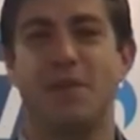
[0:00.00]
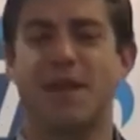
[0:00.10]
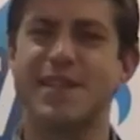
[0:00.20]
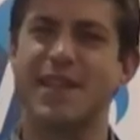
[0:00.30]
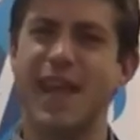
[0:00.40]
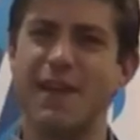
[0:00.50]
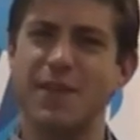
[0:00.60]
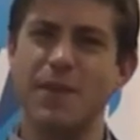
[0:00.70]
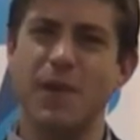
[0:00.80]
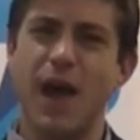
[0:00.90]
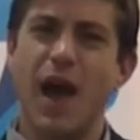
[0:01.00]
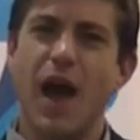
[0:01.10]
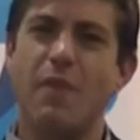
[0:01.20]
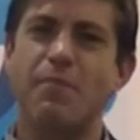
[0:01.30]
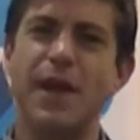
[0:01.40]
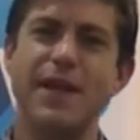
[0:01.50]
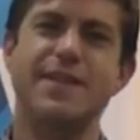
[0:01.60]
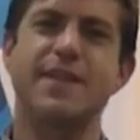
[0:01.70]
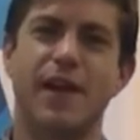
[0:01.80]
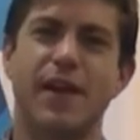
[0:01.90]
because it gave them a
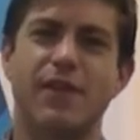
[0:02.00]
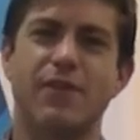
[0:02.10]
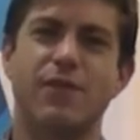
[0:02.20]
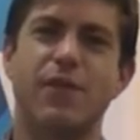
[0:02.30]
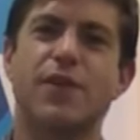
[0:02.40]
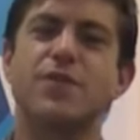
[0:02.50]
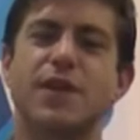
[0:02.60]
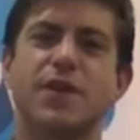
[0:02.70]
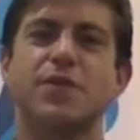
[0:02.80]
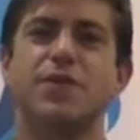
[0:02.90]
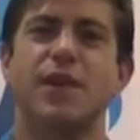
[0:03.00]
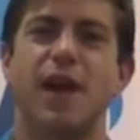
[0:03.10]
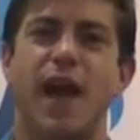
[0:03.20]
baseline for their skills,